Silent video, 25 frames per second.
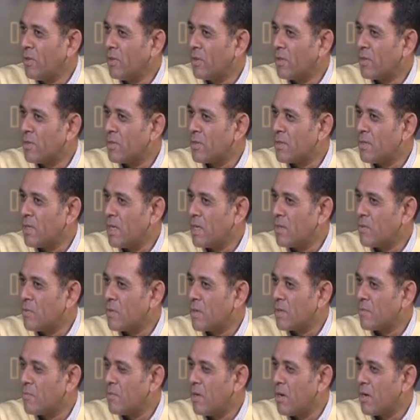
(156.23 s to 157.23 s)
this
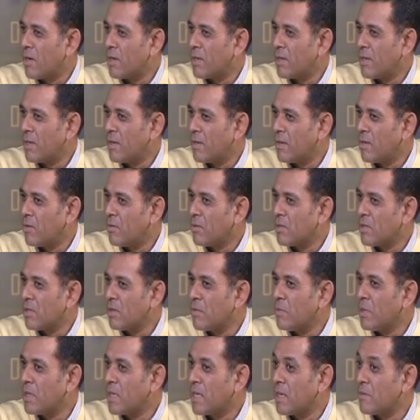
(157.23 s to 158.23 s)
network marketing, and also
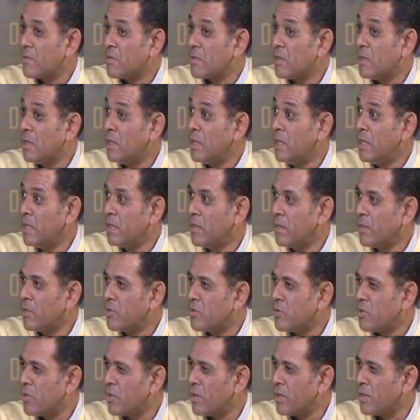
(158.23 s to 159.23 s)
when it comes to legal
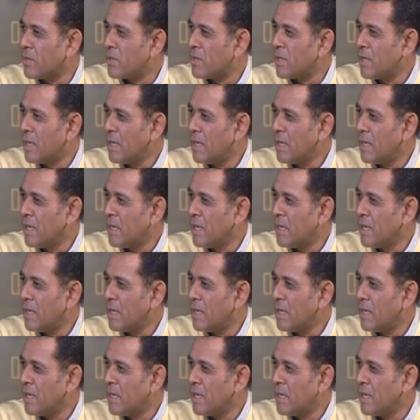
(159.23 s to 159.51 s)
insurance.